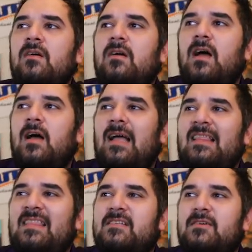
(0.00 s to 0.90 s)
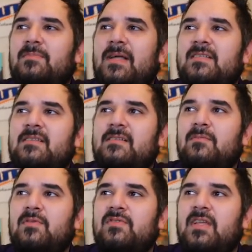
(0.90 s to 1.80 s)
And these are basically the
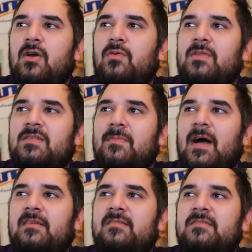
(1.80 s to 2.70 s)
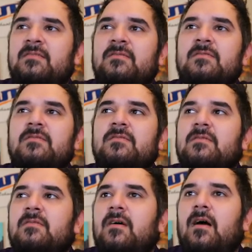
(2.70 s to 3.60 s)
symbols that go in this box.
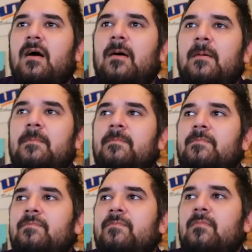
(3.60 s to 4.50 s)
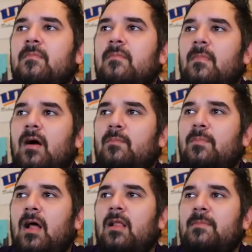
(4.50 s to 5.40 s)

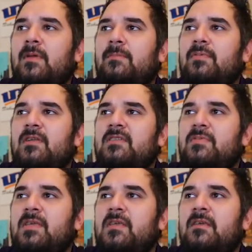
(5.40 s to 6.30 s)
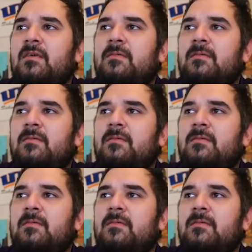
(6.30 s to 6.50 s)
But all I'm going to put is Be.